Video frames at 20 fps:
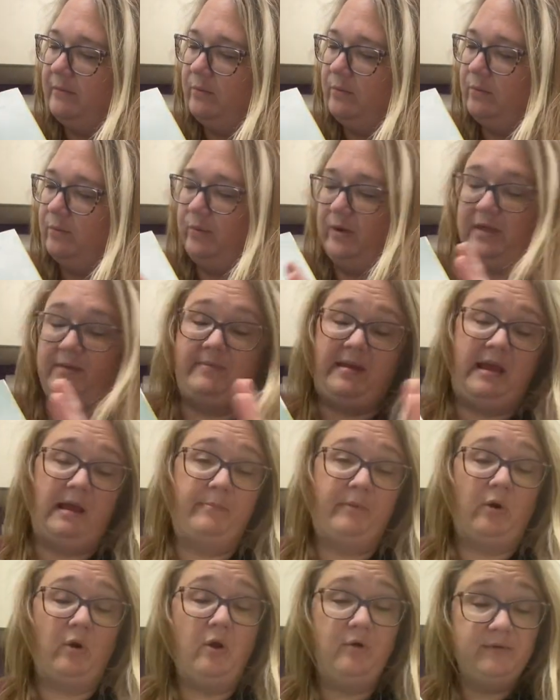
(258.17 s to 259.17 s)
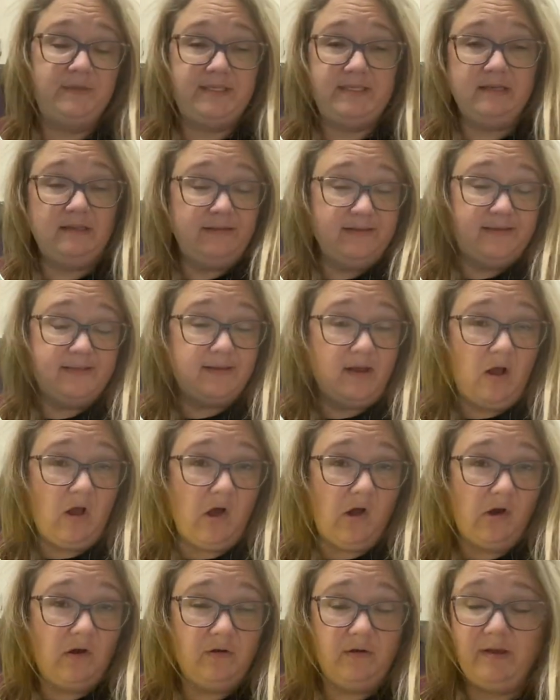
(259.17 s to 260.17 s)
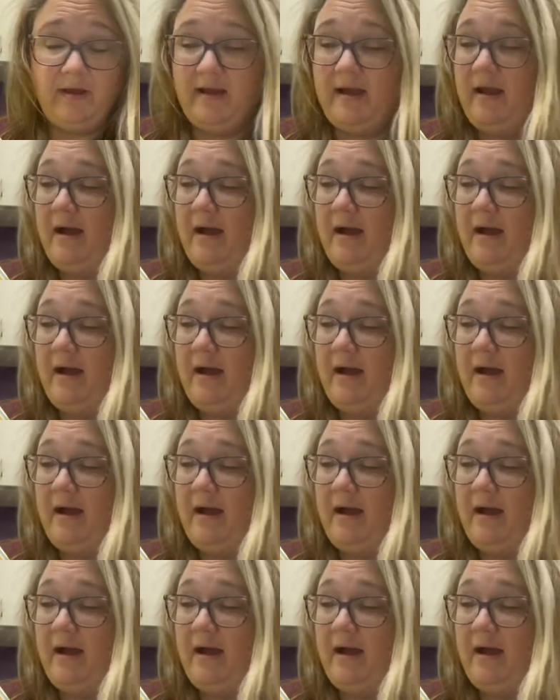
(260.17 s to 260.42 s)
We can make up our own silly song,